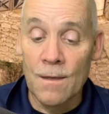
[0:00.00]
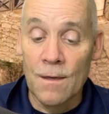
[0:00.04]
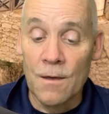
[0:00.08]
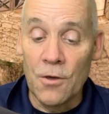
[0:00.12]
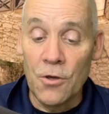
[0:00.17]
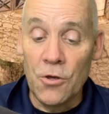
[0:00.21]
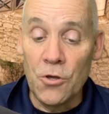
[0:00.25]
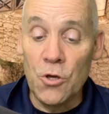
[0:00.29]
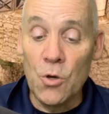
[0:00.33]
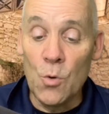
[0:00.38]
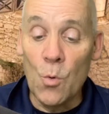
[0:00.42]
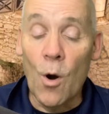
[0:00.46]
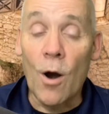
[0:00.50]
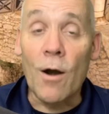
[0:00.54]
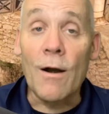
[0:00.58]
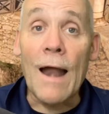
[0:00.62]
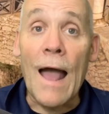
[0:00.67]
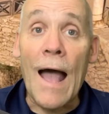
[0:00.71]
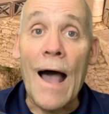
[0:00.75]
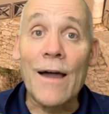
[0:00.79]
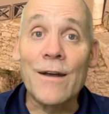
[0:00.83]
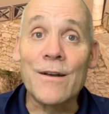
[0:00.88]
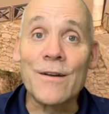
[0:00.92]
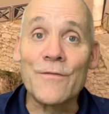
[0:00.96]
"You are
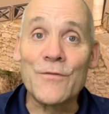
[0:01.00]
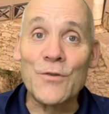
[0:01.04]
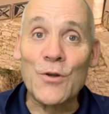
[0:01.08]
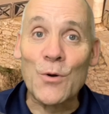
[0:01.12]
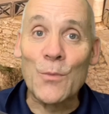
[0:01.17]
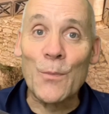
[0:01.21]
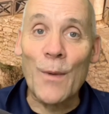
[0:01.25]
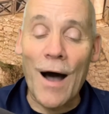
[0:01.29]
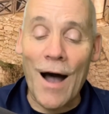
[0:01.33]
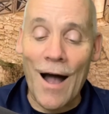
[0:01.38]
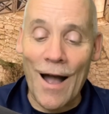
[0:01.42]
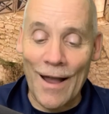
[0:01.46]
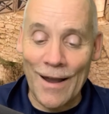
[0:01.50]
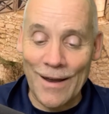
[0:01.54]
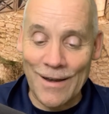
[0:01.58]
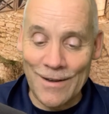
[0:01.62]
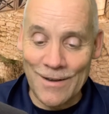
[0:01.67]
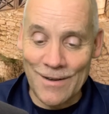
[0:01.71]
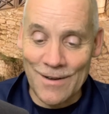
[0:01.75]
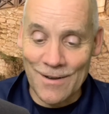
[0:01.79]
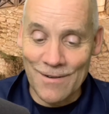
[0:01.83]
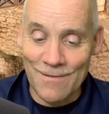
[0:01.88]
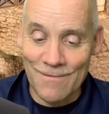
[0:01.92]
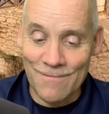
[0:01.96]
out of your
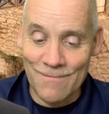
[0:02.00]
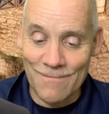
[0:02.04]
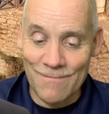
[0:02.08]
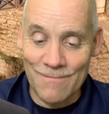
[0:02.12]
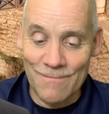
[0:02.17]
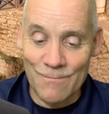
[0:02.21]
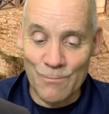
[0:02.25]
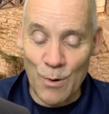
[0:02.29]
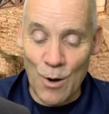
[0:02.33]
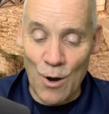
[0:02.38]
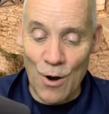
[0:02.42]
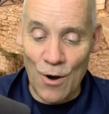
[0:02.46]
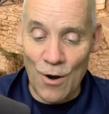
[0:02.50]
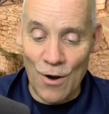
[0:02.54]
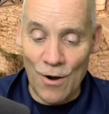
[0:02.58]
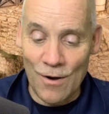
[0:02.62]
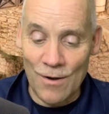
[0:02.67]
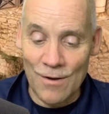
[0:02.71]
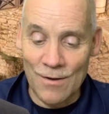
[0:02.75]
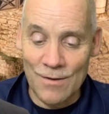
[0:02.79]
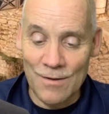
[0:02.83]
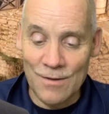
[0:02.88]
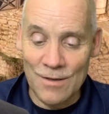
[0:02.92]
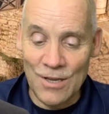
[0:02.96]
mind, Paul,"
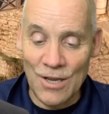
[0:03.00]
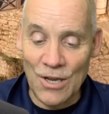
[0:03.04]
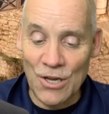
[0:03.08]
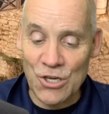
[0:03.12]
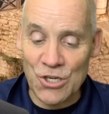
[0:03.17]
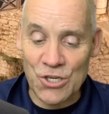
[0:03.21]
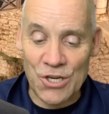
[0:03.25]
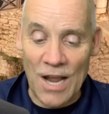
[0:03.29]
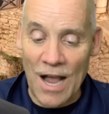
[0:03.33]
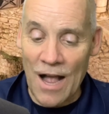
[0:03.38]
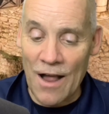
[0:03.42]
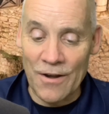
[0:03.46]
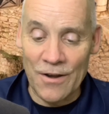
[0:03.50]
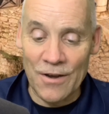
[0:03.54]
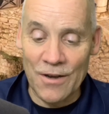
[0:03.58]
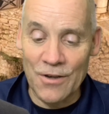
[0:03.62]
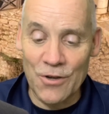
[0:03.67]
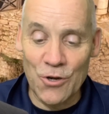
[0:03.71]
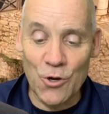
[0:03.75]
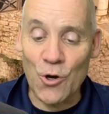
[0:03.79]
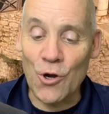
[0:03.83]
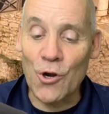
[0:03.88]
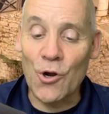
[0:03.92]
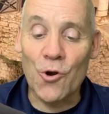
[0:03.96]
he shouted.
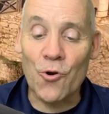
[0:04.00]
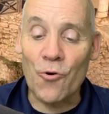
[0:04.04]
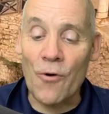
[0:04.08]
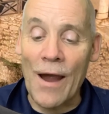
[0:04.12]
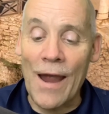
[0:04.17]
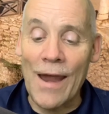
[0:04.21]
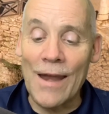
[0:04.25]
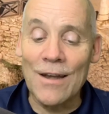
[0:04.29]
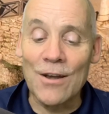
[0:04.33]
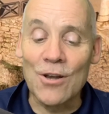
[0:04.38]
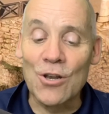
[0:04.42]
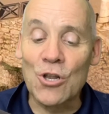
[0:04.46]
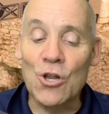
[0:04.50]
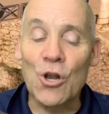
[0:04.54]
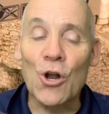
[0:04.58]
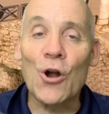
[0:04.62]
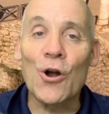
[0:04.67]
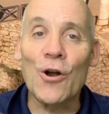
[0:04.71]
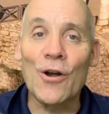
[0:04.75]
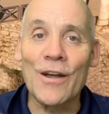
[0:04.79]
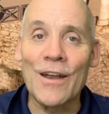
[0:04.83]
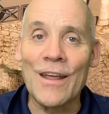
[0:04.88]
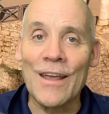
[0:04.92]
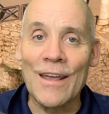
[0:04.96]
"Your great
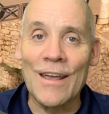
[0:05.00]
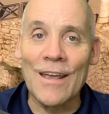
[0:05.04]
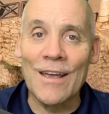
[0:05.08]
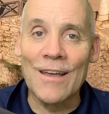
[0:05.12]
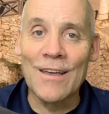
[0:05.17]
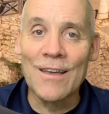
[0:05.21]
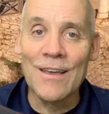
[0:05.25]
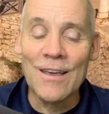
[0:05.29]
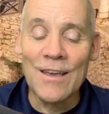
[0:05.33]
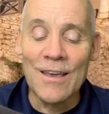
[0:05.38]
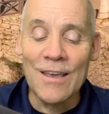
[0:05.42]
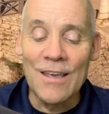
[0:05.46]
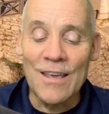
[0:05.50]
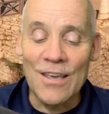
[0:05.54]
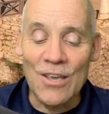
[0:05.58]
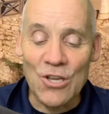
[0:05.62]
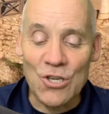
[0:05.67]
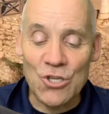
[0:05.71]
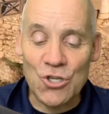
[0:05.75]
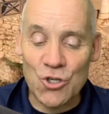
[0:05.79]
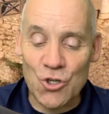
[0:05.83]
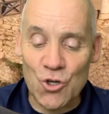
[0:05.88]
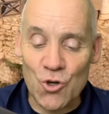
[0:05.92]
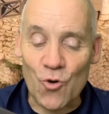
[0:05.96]
learning
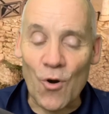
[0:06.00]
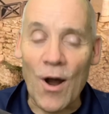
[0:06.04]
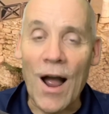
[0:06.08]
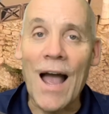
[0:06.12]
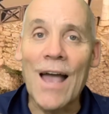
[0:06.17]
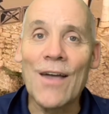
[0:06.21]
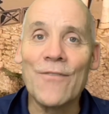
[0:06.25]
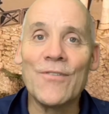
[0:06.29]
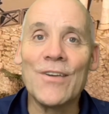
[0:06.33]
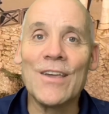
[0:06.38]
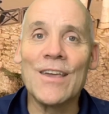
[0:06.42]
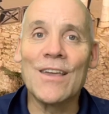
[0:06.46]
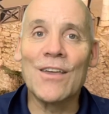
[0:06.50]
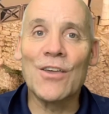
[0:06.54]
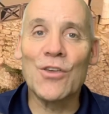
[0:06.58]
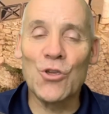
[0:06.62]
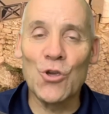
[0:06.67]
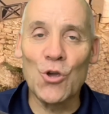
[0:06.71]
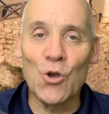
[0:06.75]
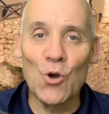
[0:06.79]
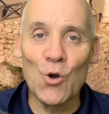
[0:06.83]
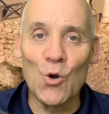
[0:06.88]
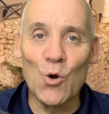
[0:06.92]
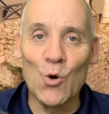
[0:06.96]
is driving
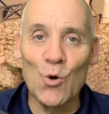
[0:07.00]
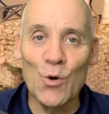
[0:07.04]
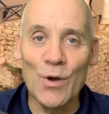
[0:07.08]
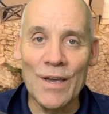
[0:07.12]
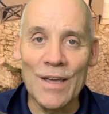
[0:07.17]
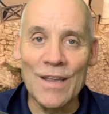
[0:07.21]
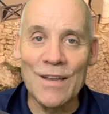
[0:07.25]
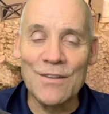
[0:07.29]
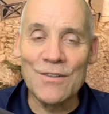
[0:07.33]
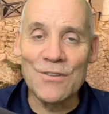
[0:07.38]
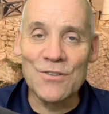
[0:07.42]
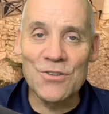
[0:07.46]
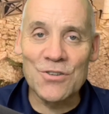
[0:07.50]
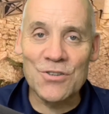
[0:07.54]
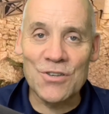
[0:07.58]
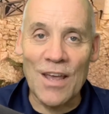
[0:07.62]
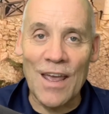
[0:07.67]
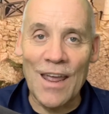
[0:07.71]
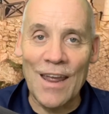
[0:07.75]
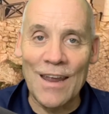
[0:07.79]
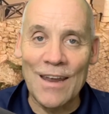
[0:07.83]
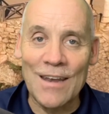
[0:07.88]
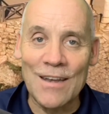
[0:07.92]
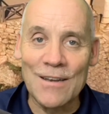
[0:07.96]
you
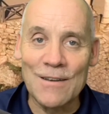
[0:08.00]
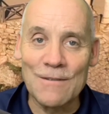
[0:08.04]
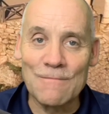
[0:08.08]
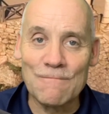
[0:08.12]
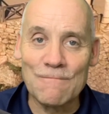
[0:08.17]
insane."